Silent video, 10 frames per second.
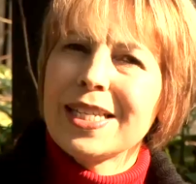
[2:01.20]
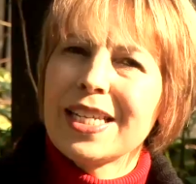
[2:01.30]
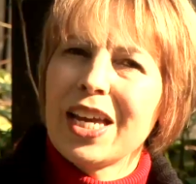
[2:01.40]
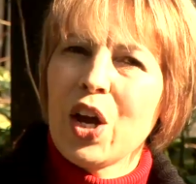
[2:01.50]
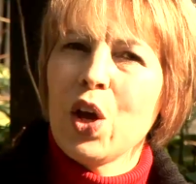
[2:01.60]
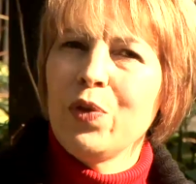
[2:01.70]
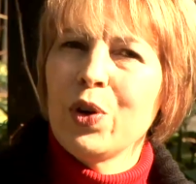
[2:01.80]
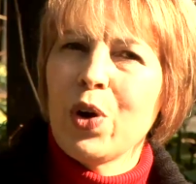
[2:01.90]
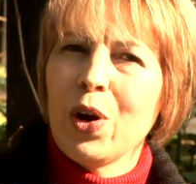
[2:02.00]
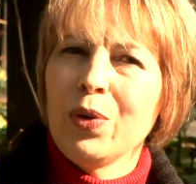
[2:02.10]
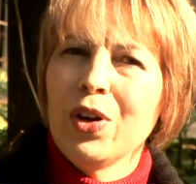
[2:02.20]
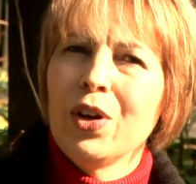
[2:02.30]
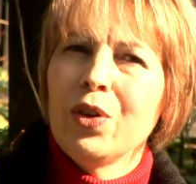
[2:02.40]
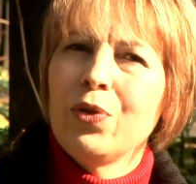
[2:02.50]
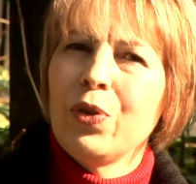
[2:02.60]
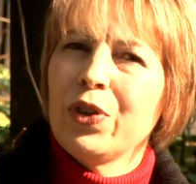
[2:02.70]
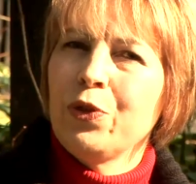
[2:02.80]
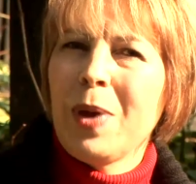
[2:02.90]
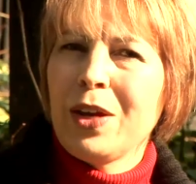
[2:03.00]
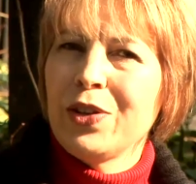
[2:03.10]
doesn't get overgrown for the
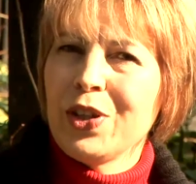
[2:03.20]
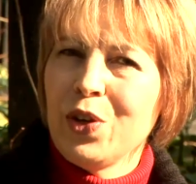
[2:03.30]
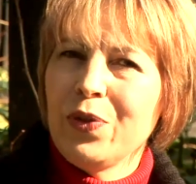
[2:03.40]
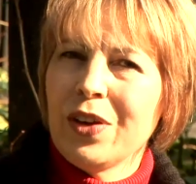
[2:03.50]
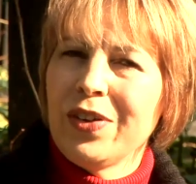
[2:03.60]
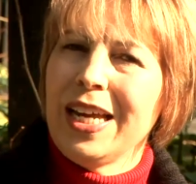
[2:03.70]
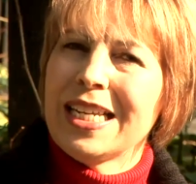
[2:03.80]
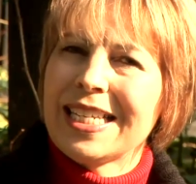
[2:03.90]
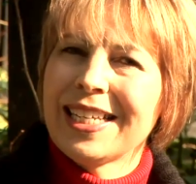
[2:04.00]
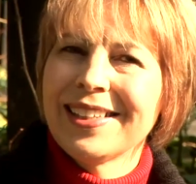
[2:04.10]
space that you've given it.